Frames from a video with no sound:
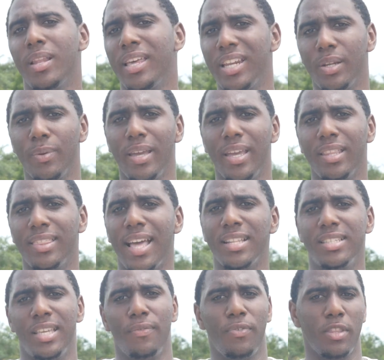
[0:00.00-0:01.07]
anyway,
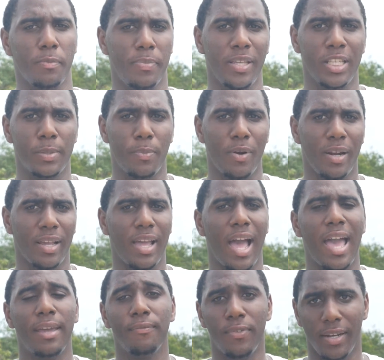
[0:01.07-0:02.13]
that's it for the plane spotting
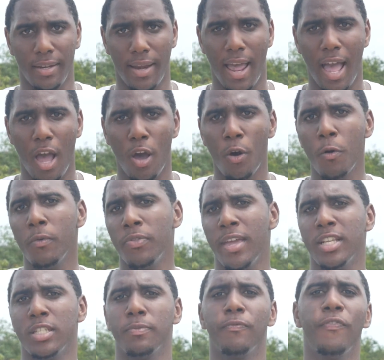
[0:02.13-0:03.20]
guide for now.
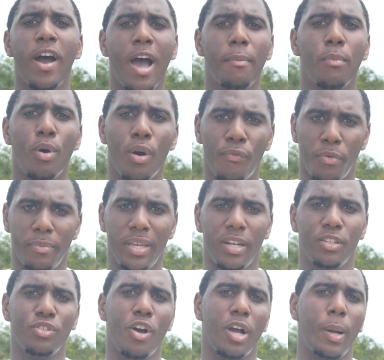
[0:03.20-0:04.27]
There's far more for me to
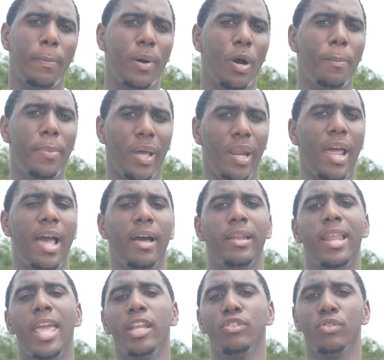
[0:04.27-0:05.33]
talk about, but I'll
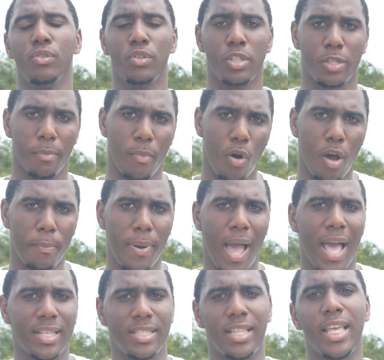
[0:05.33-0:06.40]
introduce some more
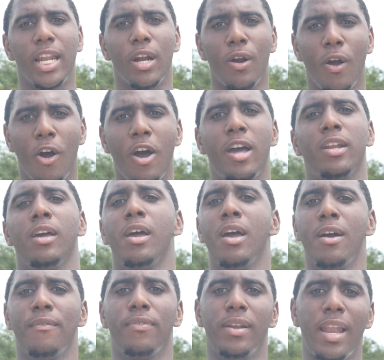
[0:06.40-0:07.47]
parts later on.
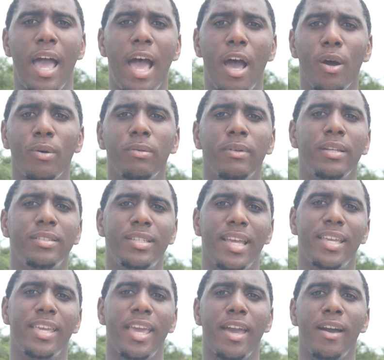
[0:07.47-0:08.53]
For now,
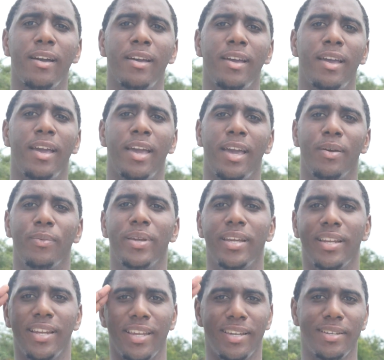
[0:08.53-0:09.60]
take care and wiggle link.